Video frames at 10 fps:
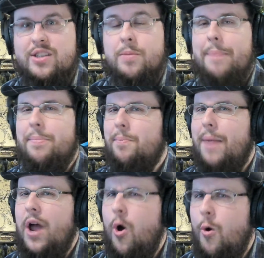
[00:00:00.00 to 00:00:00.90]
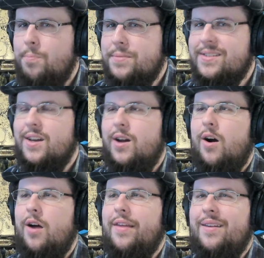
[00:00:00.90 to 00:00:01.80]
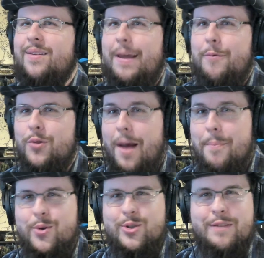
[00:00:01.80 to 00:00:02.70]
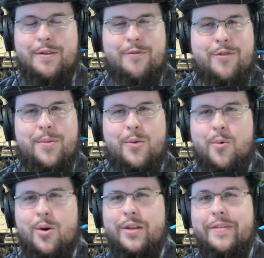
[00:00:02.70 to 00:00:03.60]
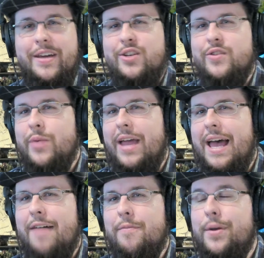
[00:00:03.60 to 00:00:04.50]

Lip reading: So my hopes are that they will not pull stuff in from the world of issues we have,